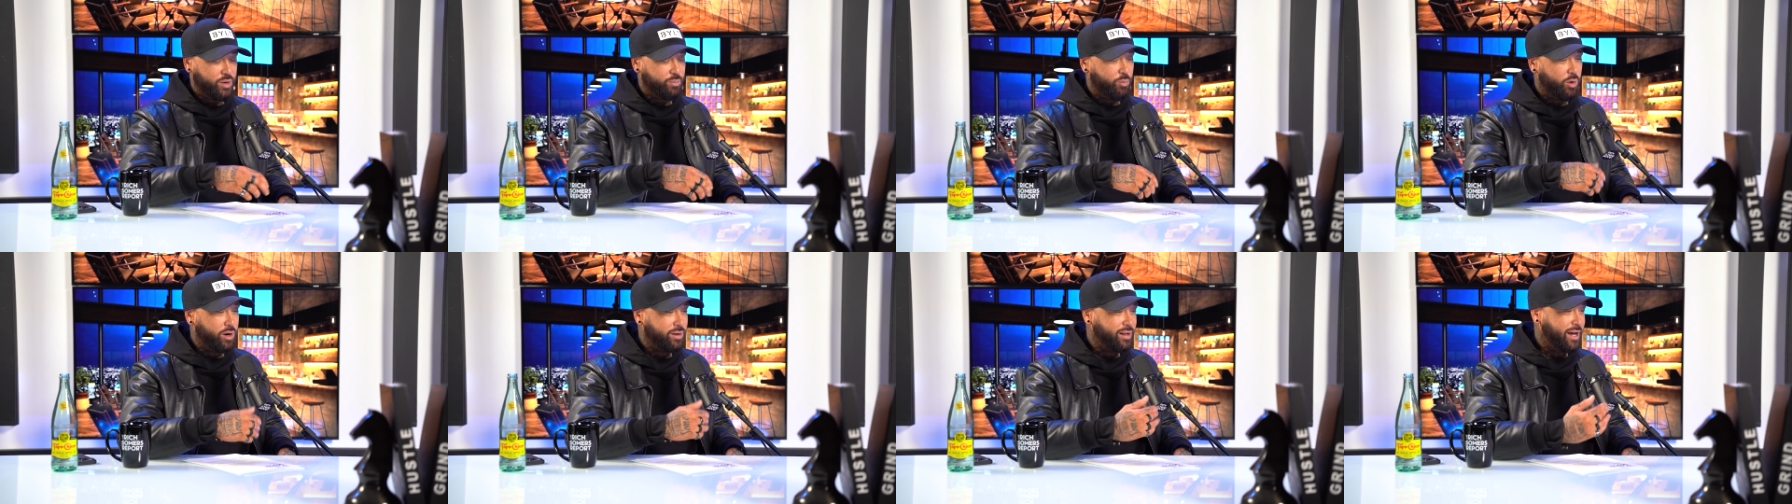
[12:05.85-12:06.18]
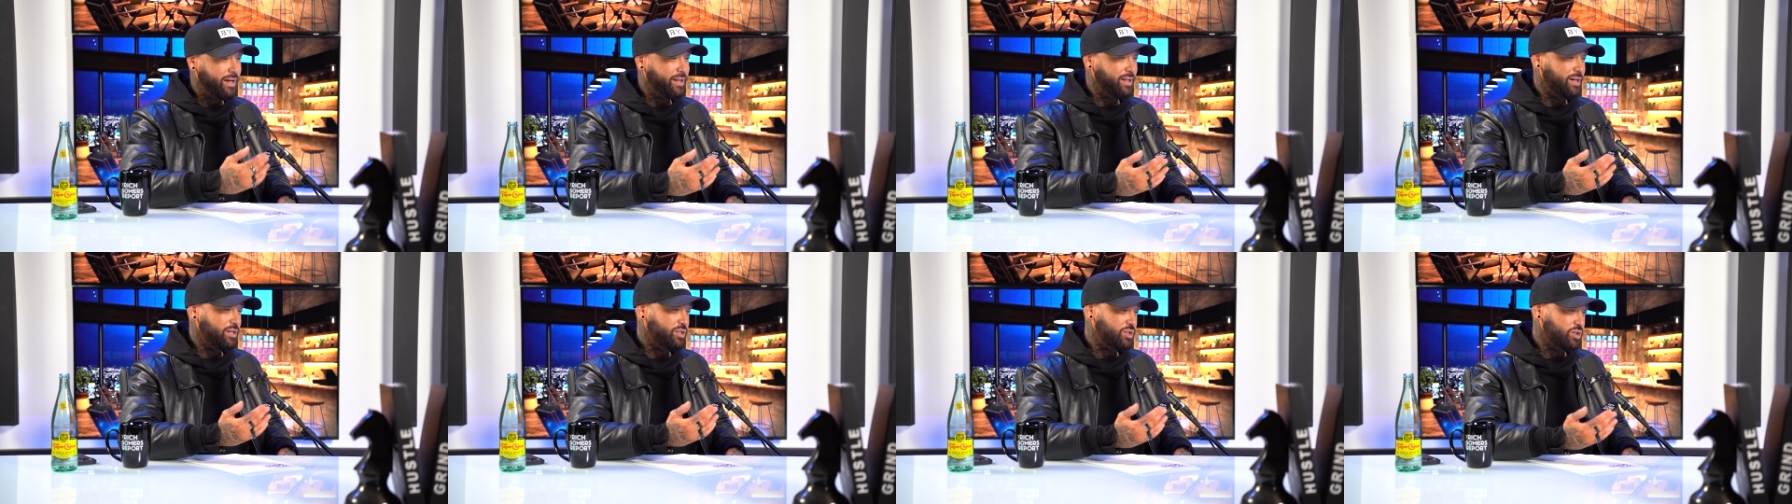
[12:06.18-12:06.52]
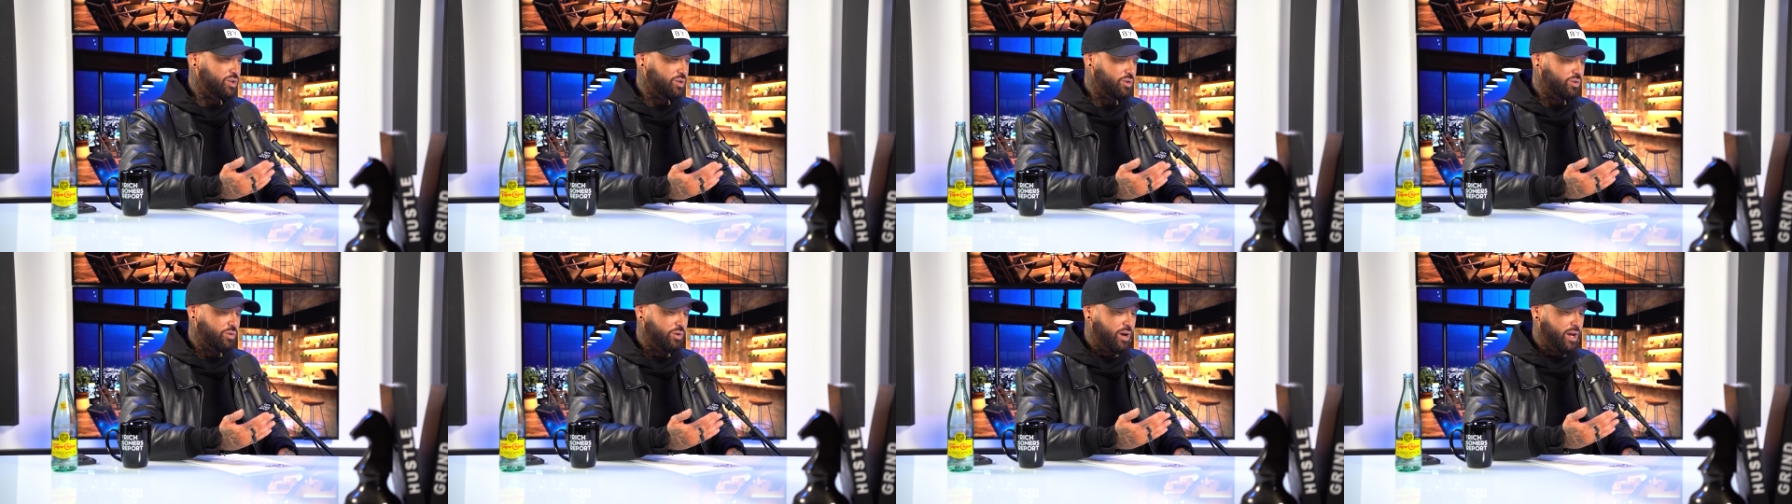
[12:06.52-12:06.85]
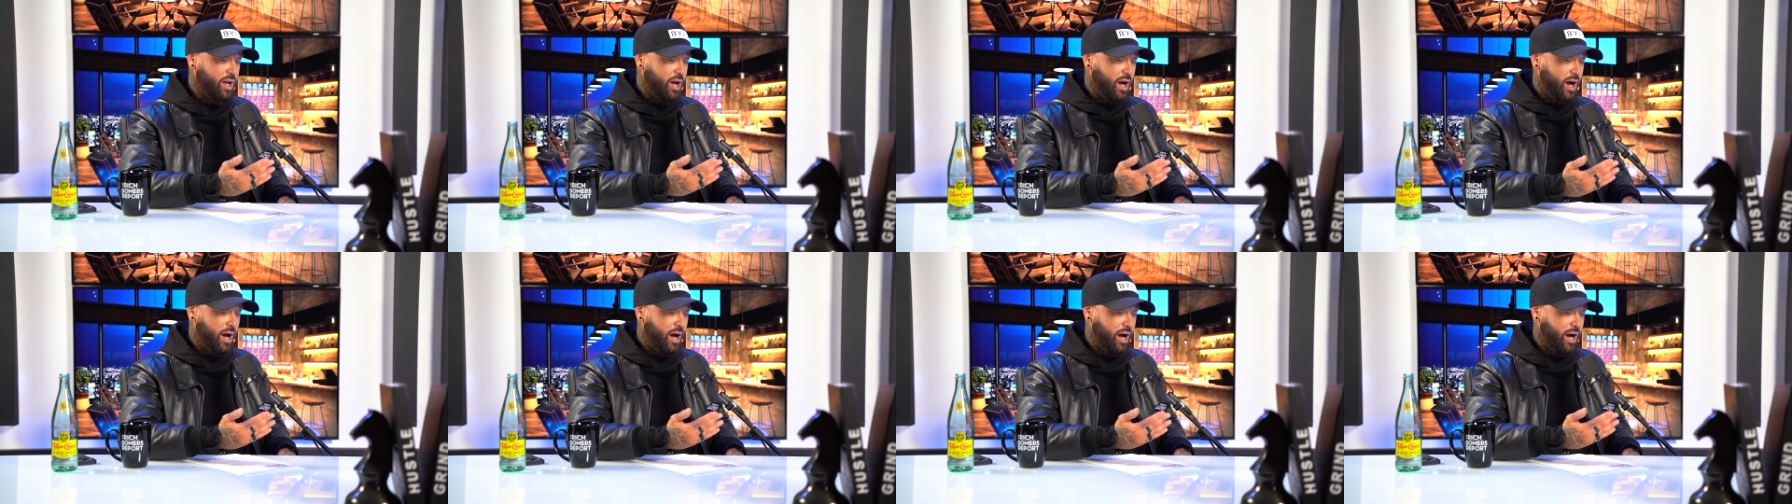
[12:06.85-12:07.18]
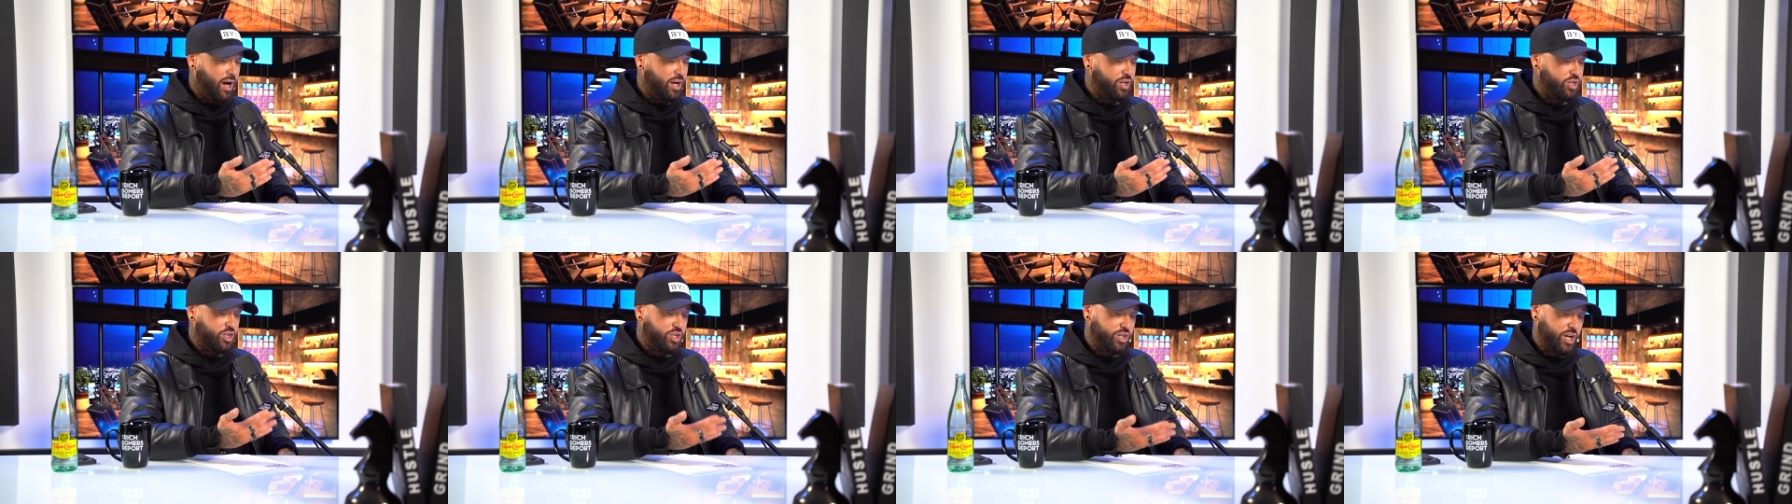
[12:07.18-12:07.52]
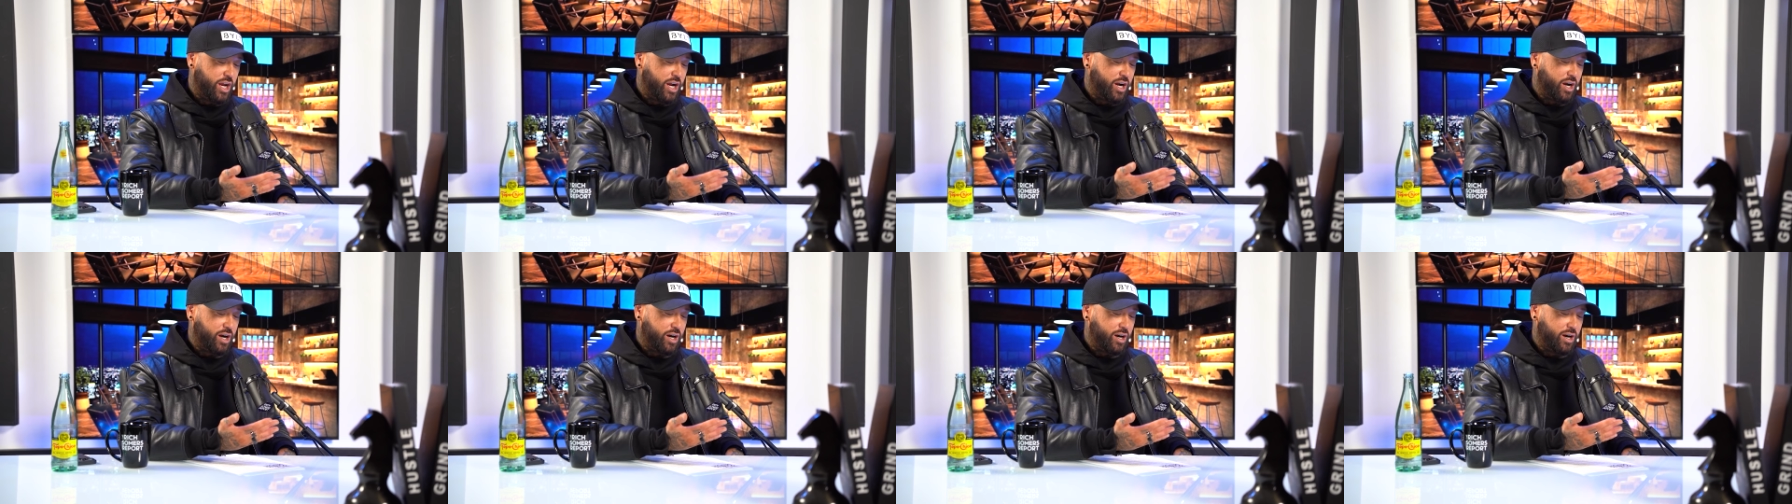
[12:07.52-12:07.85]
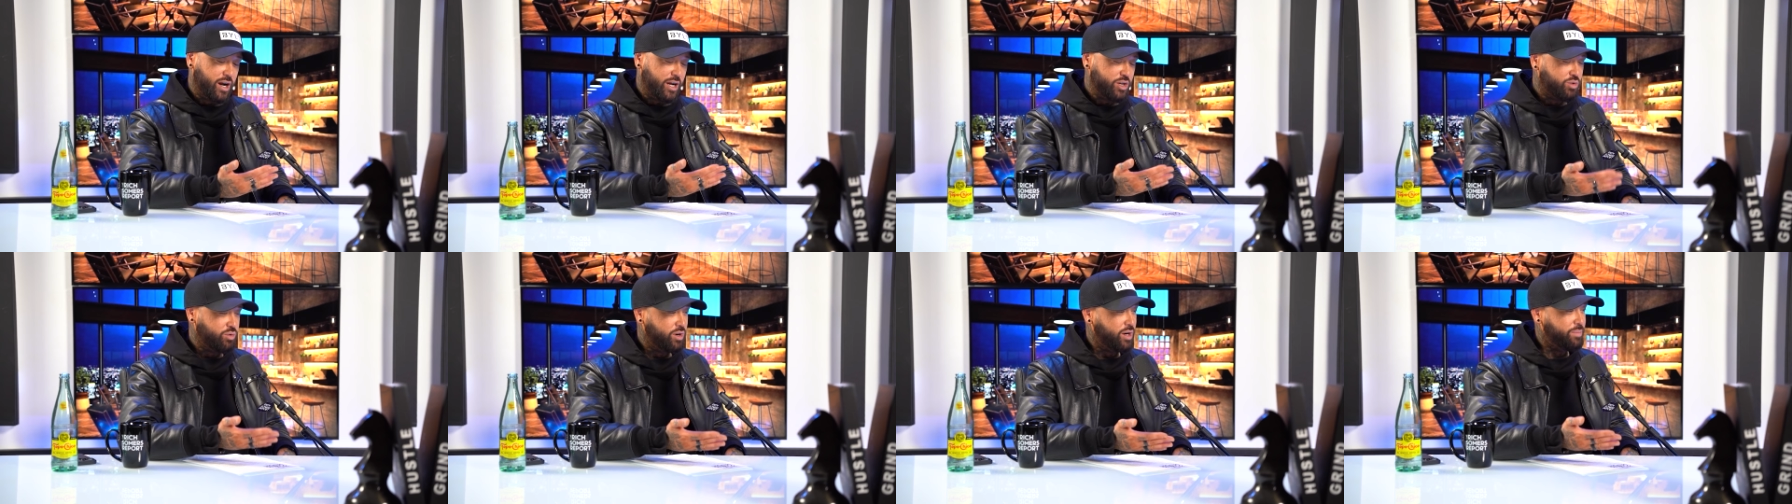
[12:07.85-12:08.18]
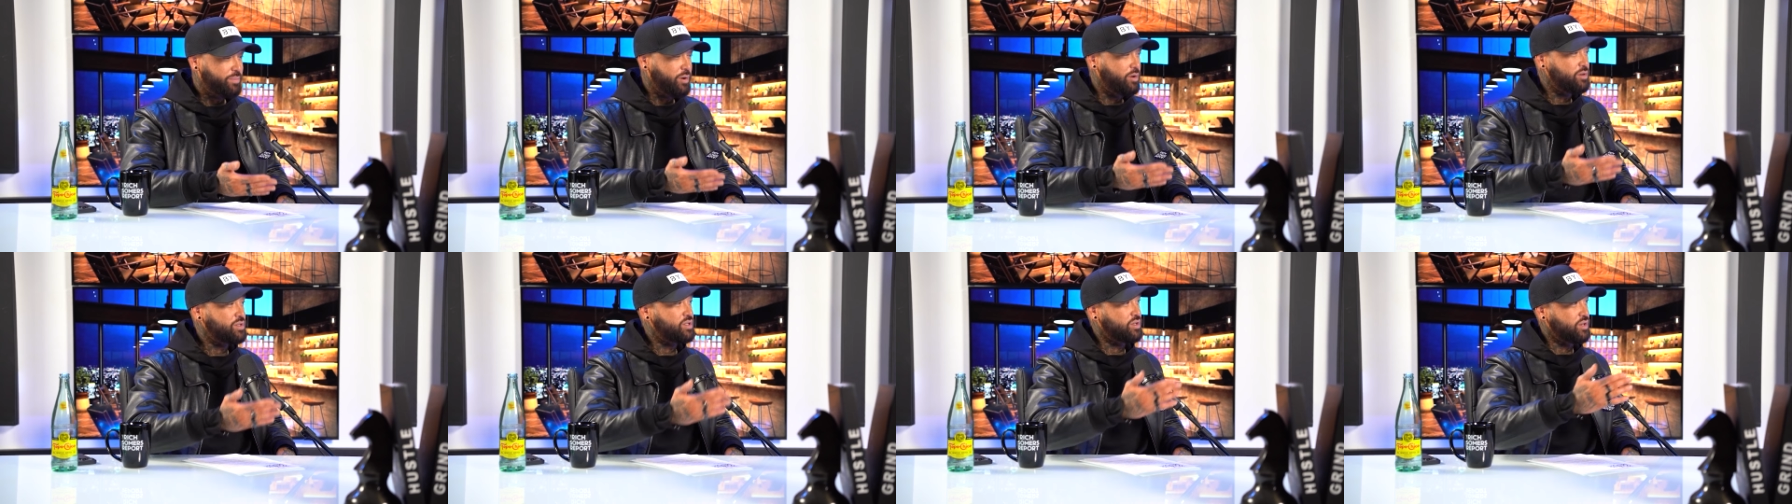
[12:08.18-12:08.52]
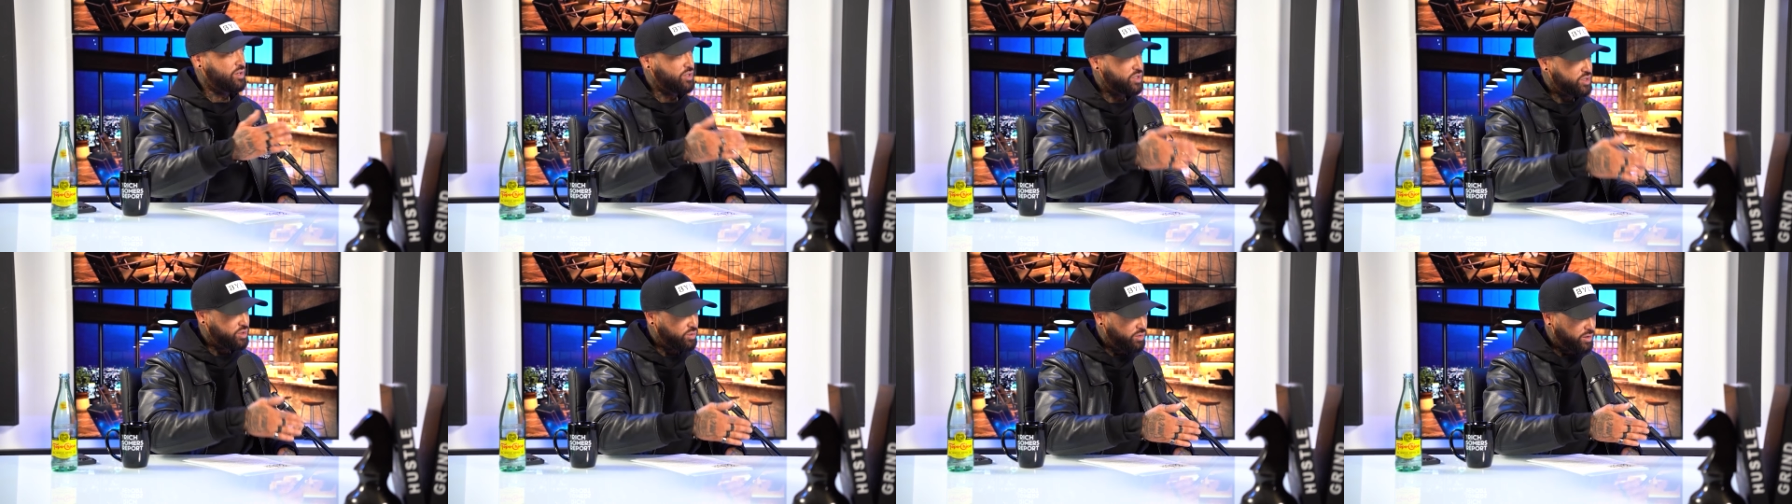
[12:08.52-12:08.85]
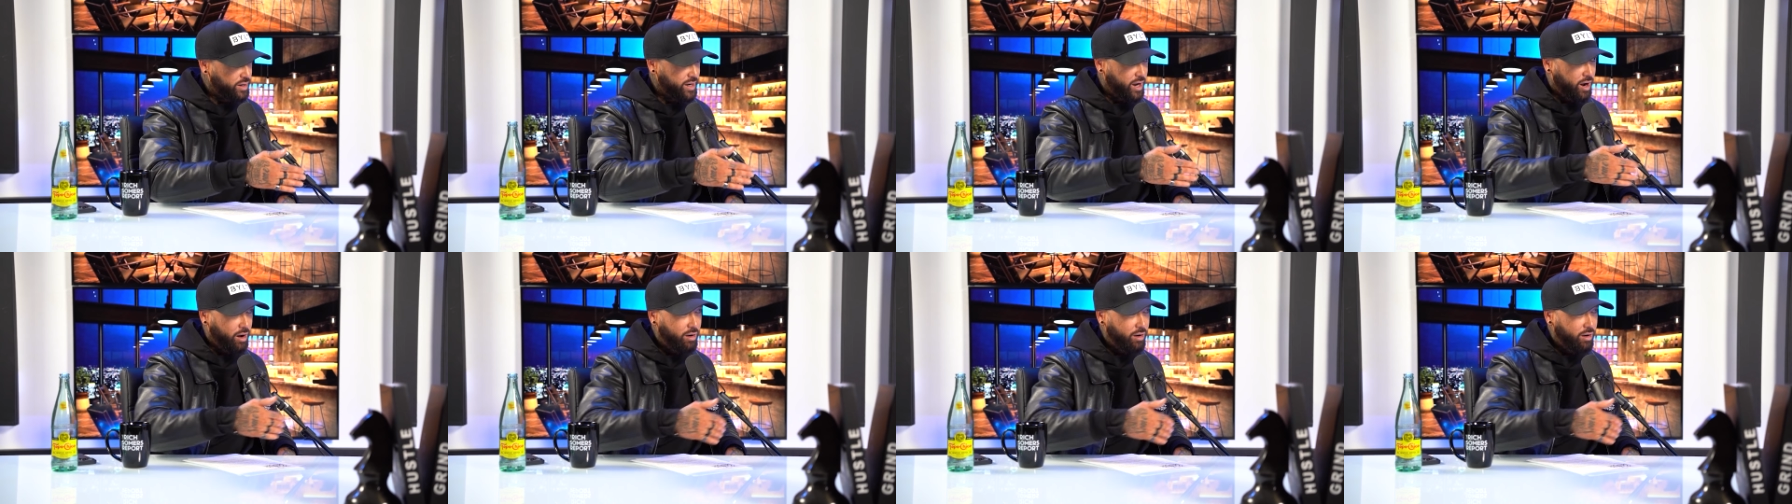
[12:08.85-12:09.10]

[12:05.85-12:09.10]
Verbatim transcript: they're more likely to share a Twitter post to their story.